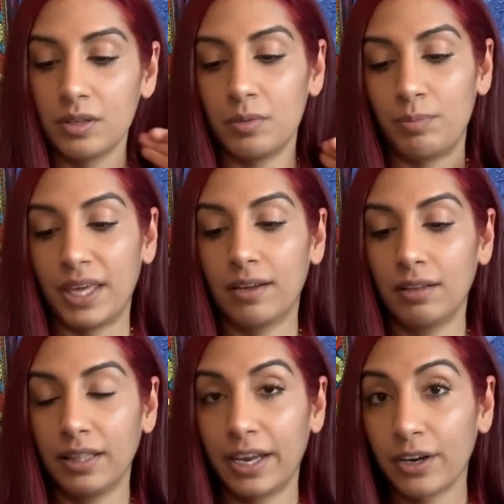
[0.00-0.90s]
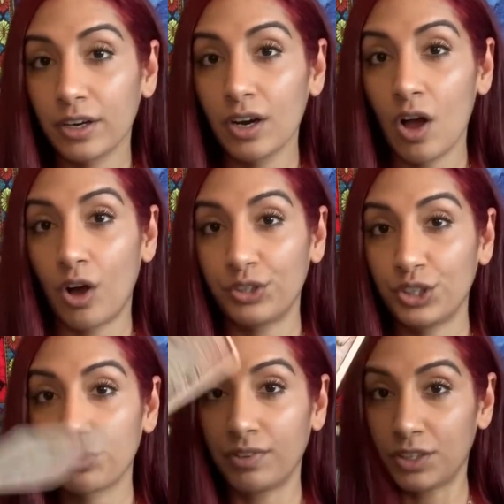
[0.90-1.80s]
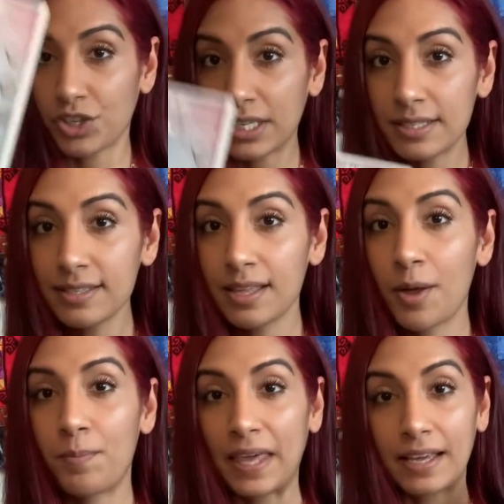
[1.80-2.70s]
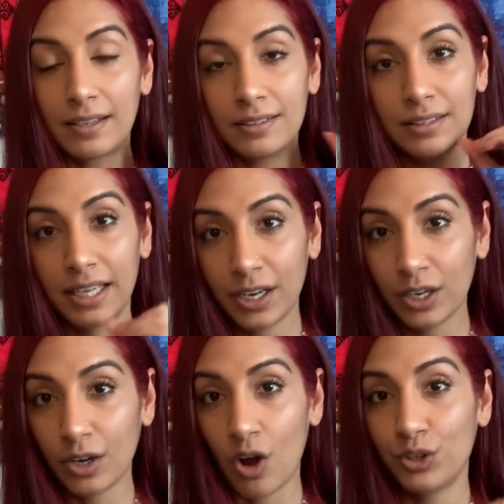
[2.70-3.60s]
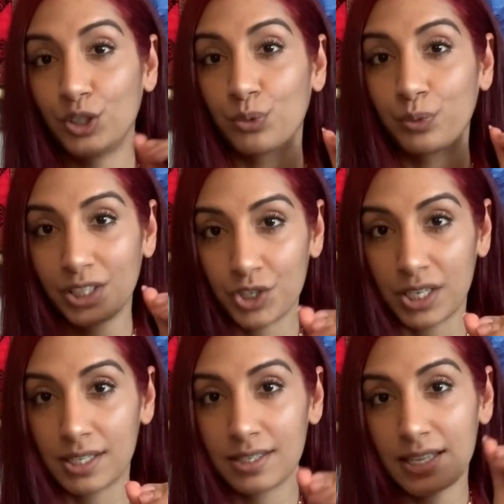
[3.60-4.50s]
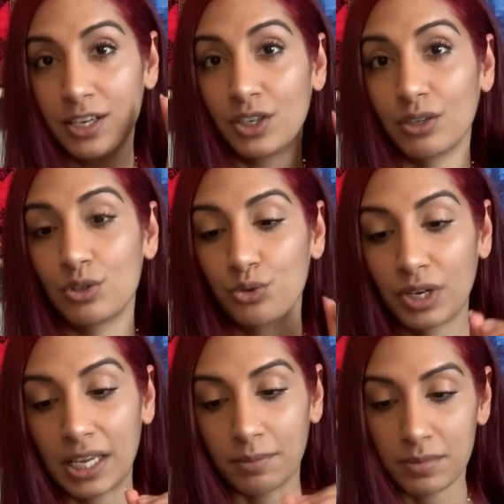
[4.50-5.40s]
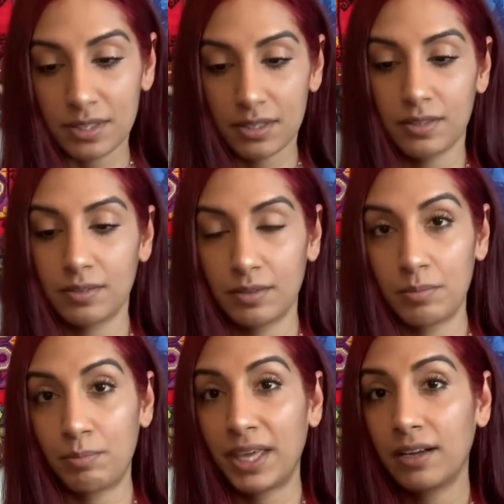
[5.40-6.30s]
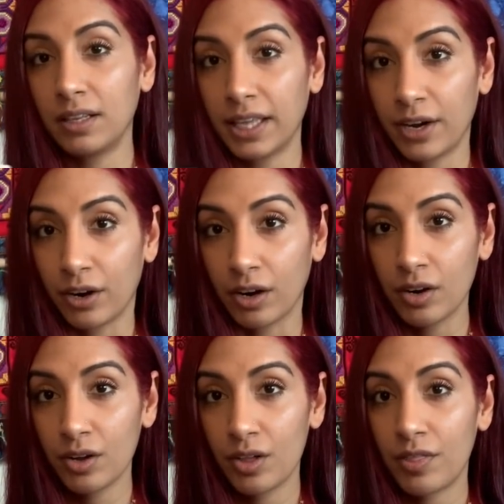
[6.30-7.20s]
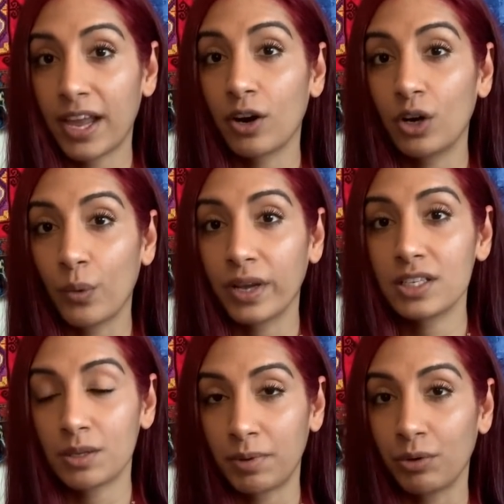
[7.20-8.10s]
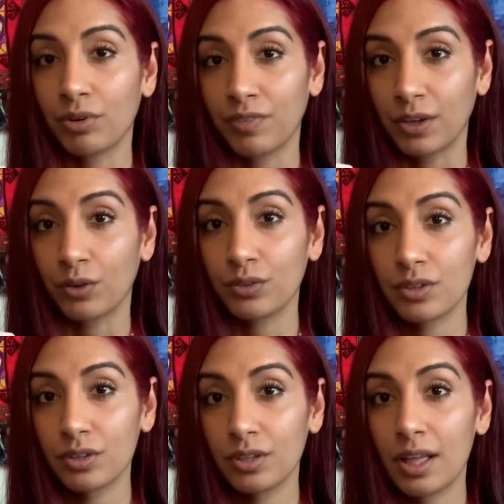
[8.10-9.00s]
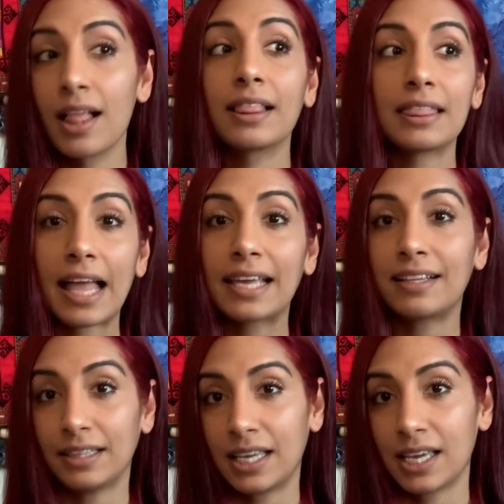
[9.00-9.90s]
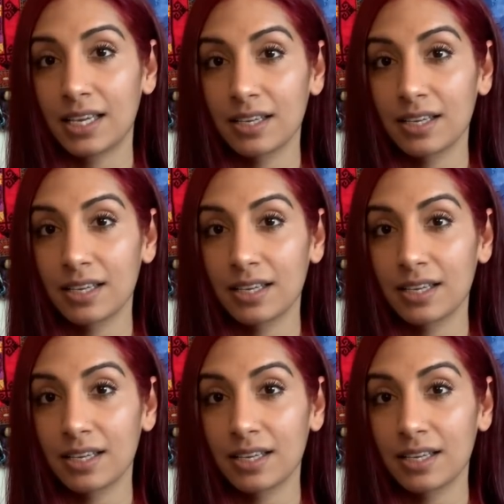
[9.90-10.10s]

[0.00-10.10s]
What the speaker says: Be clear on your visions. Be clear on your wishes and your dreams. Be clear. They are going to be revealed. Likely.